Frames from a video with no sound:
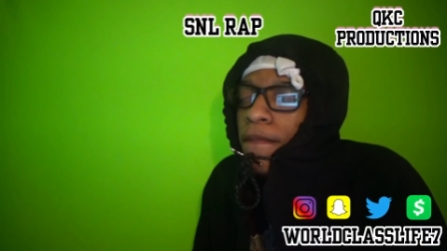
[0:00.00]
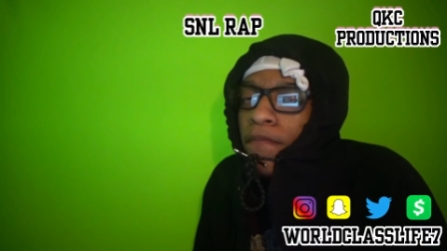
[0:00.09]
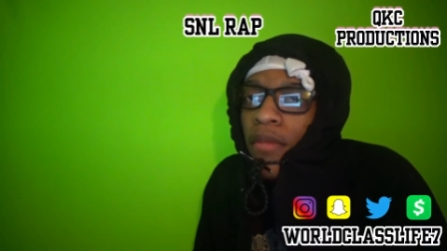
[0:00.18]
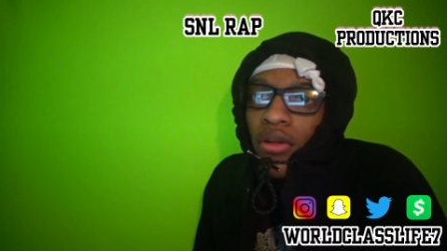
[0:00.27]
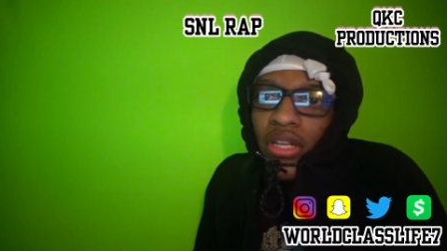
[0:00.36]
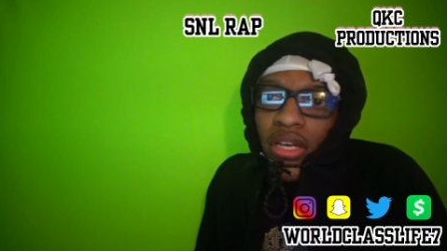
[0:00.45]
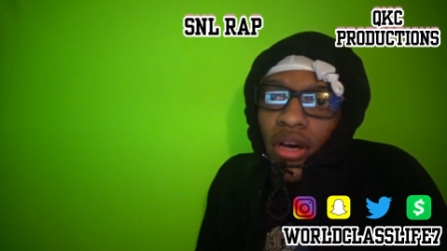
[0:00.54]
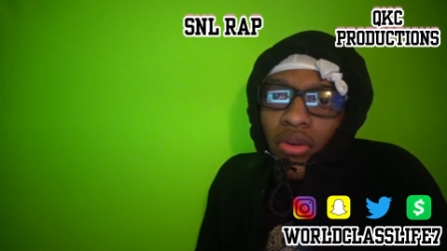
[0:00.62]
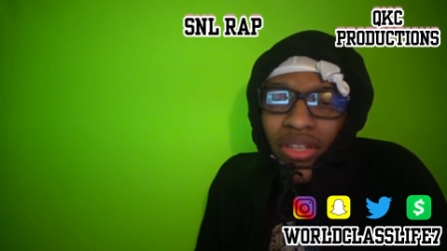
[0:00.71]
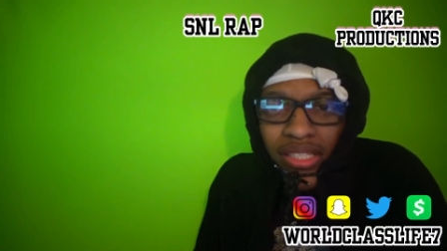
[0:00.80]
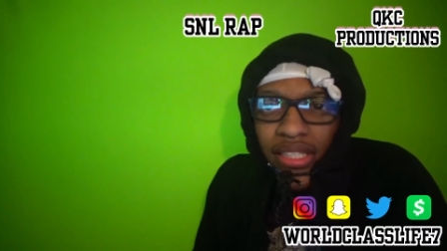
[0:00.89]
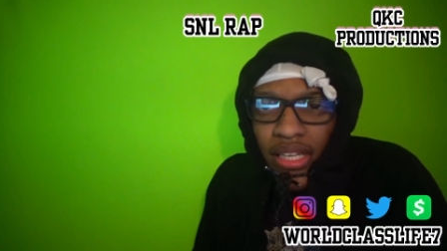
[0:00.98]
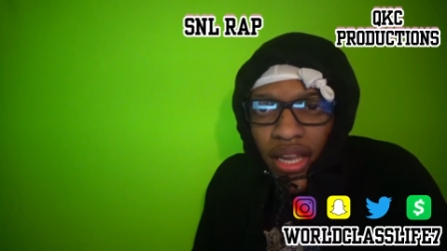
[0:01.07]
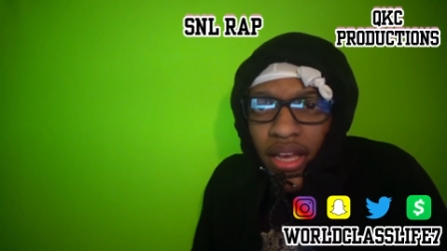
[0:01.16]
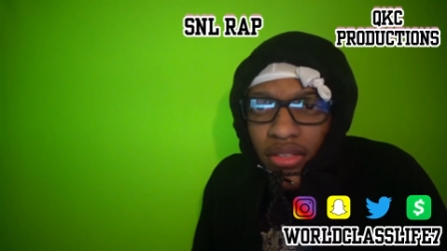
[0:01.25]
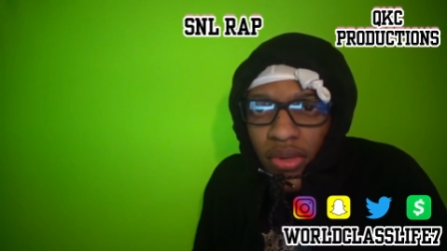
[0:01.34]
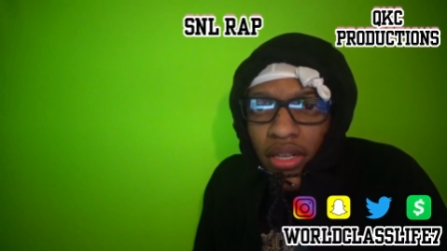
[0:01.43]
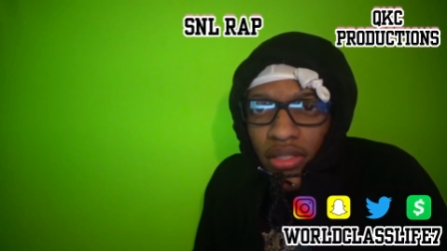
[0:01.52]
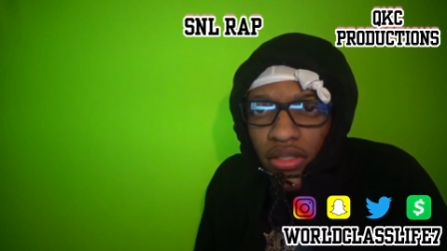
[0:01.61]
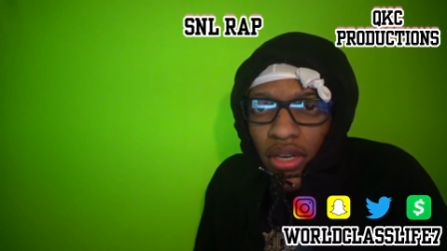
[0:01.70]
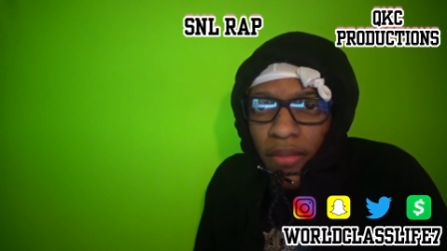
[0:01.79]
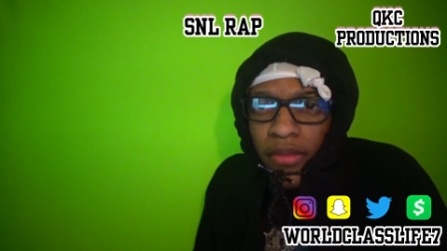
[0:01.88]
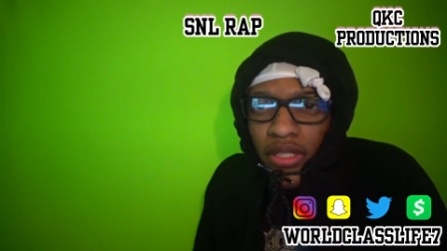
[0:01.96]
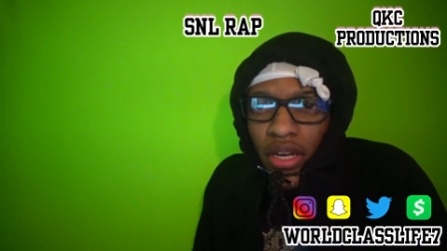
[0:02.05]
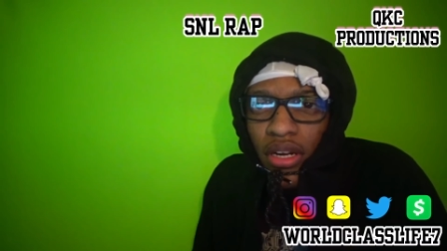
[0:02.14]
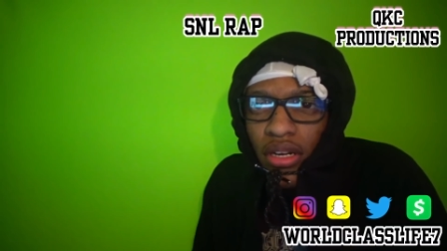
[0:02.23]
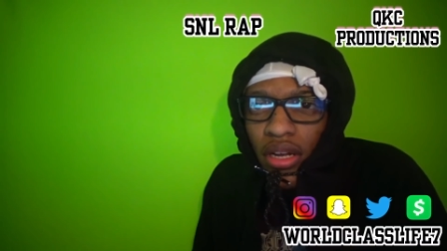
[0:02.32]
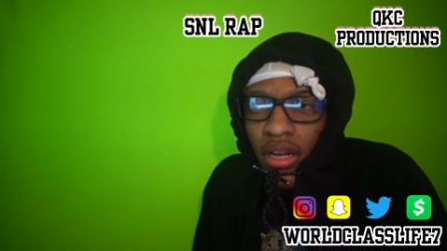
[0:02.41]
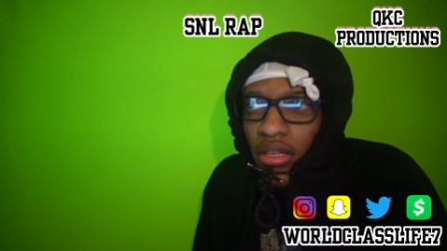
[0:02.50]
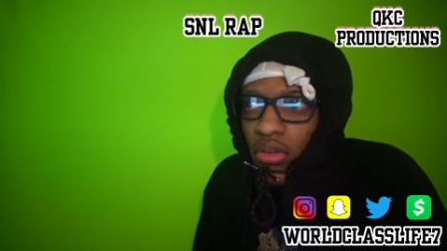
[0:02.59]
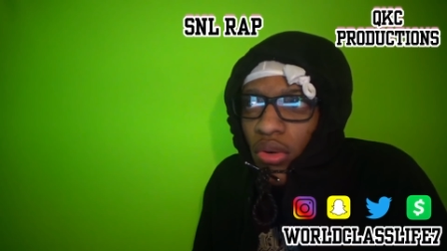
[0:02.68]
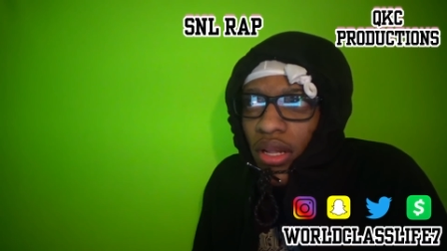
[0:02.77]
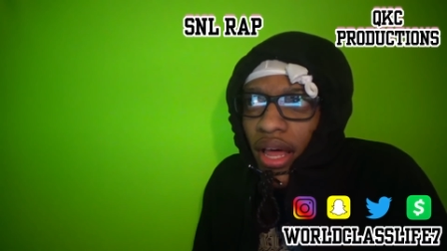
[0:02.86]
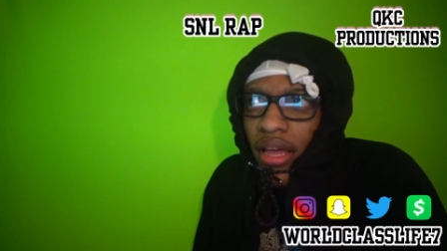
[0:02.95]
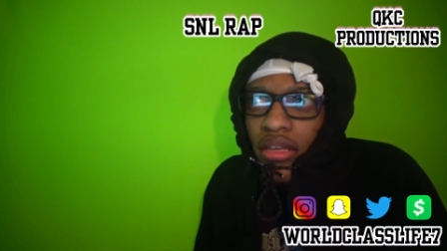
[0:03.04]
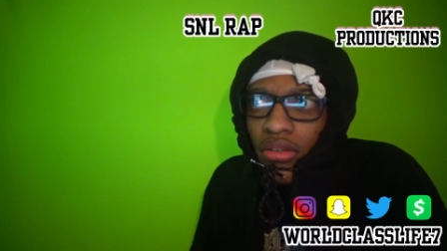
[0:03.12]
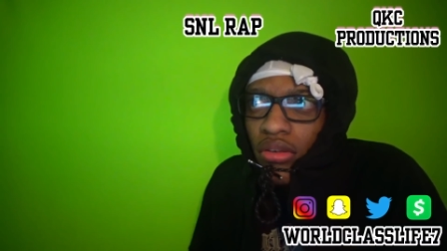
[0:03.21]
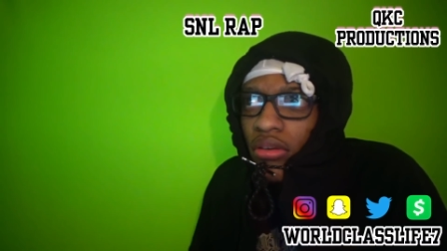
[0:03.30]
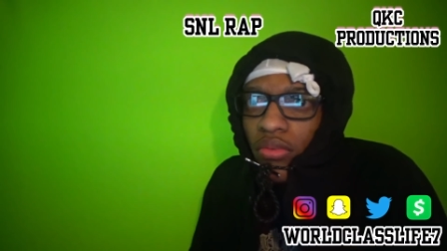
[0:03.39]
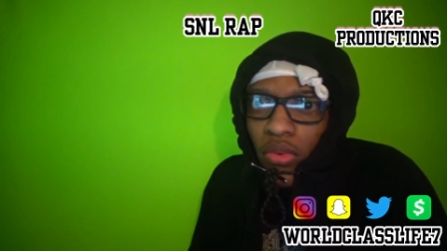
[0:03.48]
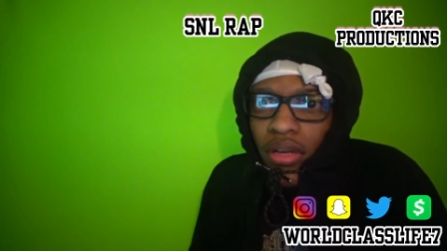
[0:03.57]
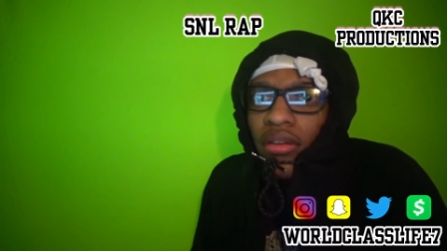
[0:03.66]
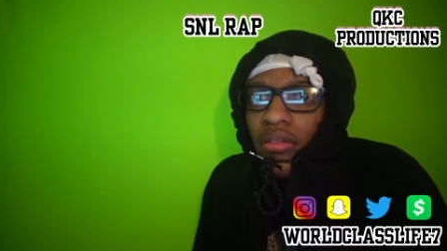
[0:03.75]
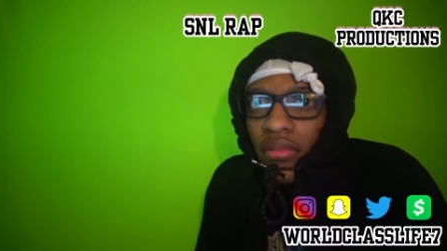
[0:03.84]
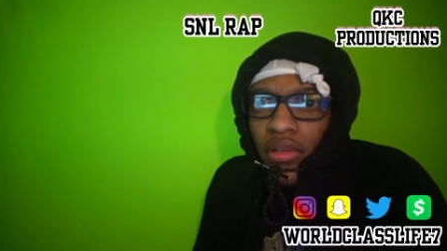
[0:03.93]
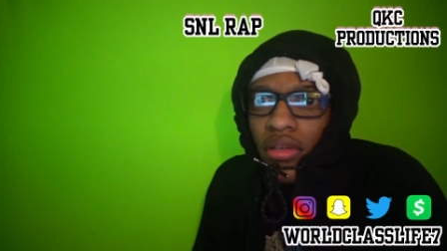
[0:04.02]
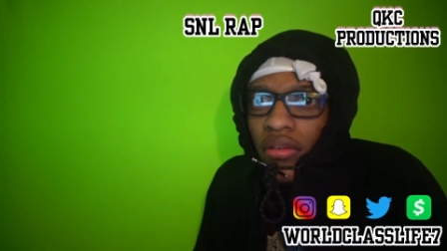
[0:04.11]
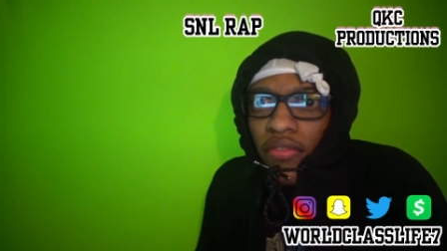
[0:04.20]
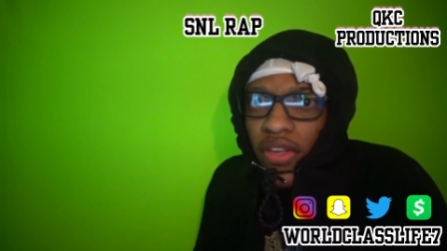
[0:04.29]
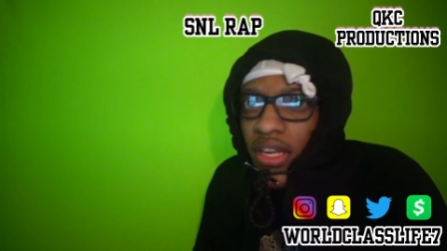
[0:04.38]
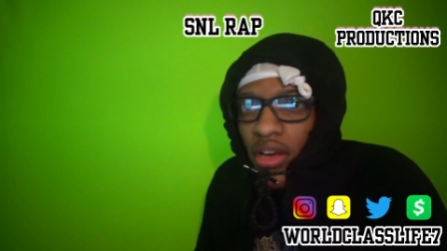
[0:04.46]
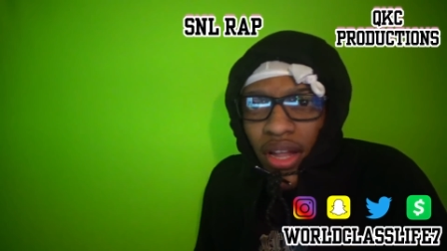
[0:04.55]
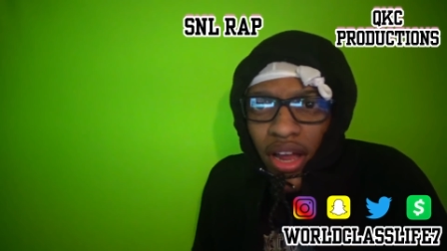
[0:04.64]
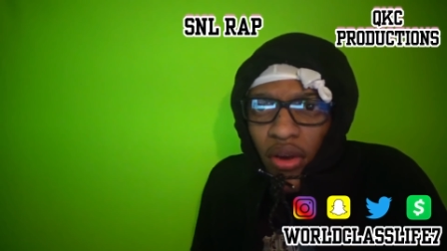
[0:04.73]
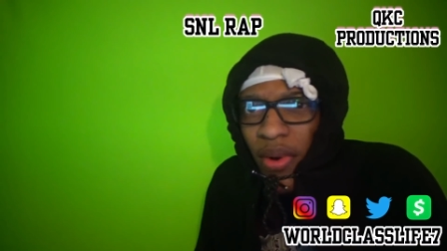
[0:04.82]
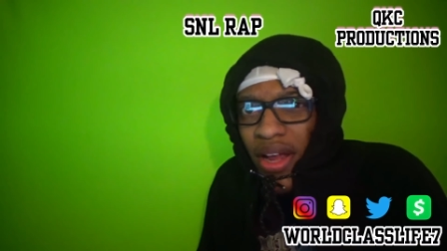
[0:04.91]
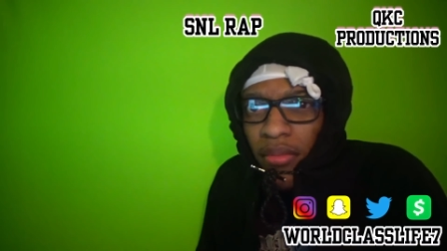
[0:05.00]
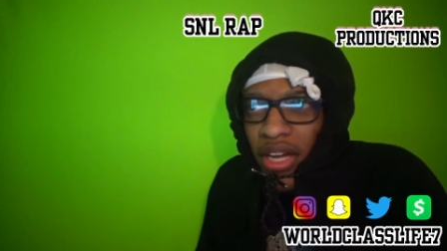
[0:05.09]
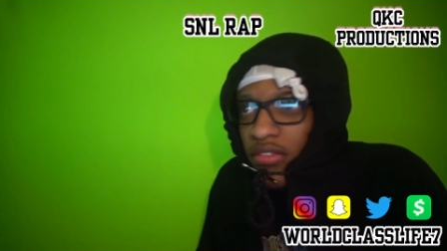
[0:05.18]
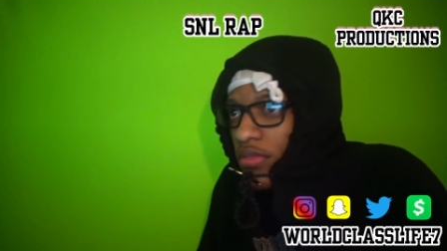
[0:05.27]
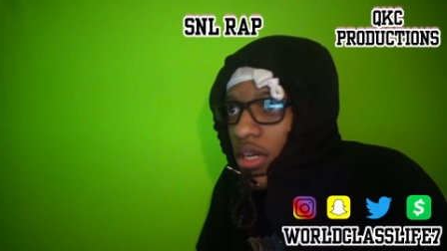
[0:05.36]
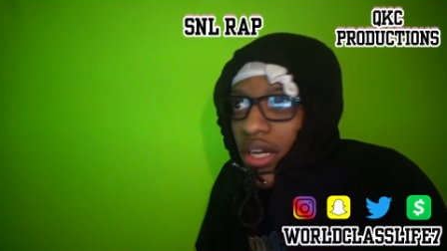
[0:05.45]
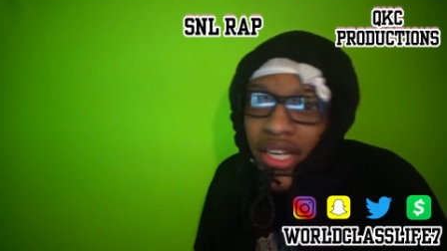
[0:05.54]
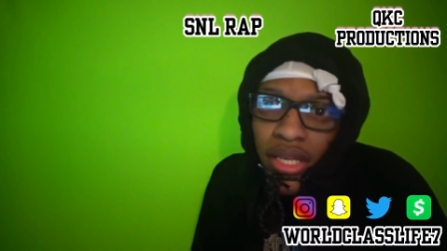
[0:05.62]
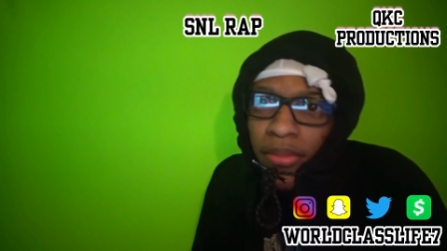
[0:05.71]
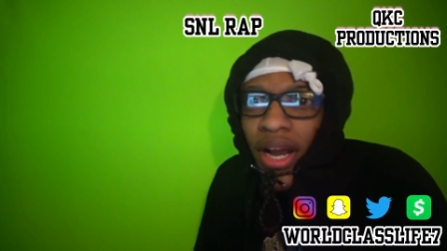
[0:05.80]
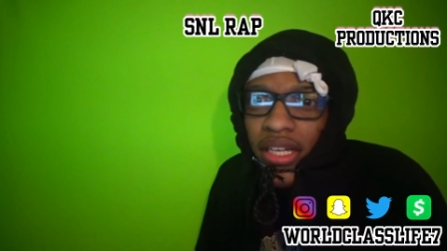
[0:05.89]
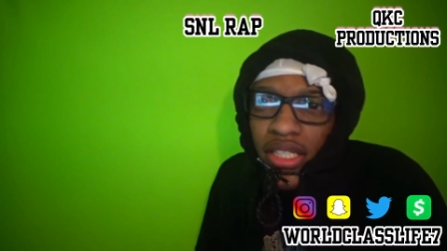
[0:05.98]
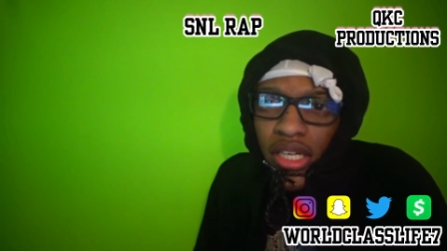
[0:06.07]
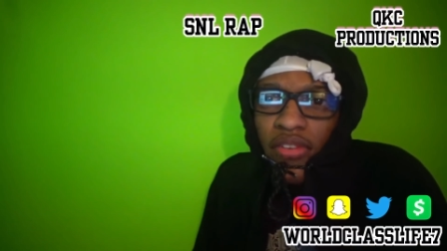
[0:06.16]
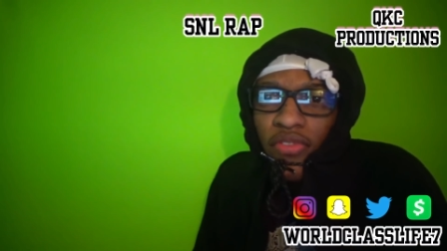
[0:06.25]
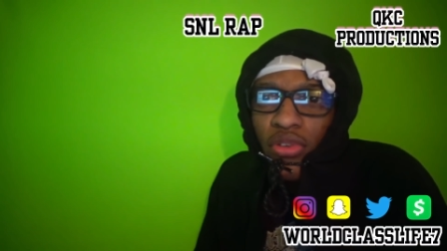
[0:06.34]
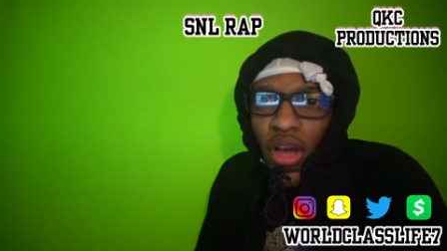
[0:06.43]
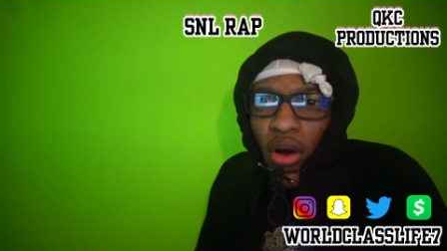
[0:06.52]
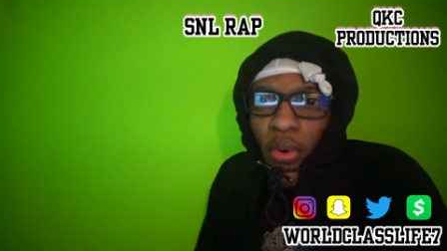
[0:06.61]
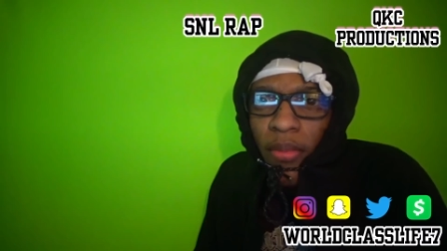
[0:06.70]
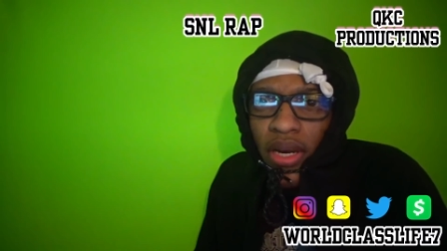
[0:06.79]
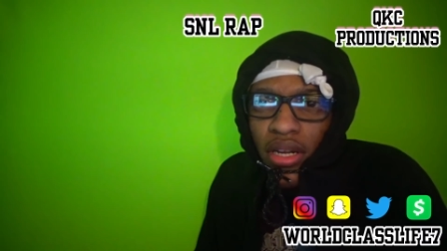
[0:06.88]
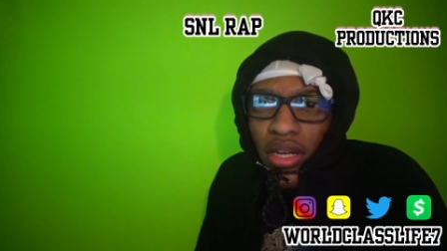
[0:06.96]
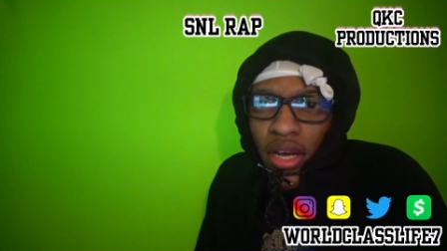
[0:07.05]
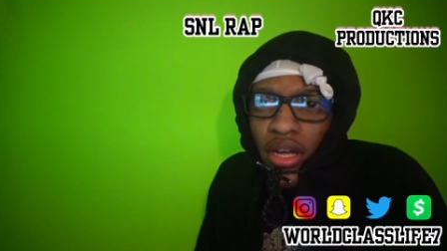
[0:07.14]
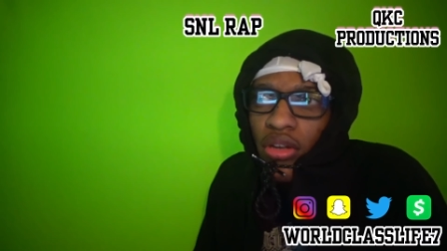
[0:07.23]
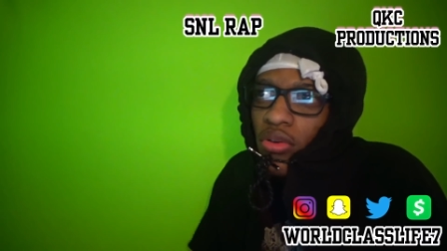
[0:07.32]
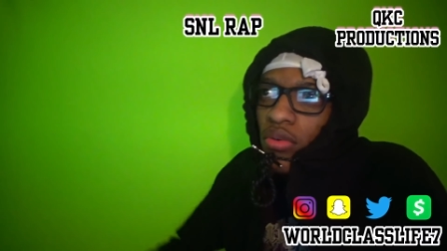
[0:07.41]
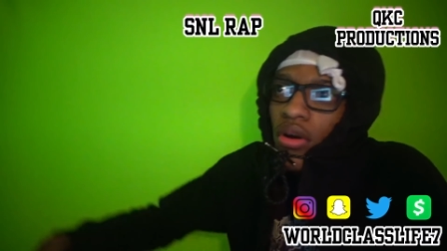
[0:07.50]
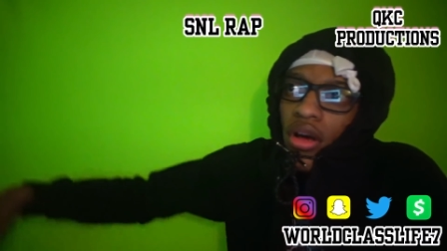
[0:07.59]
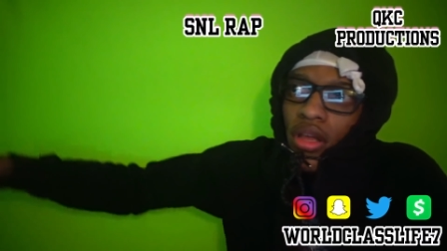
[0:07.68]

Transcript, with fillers: on the on the Sundays when I told you I'm gonna start doing like you know one video like a randomized a Nicki Minaj interview. Y'all want me to do?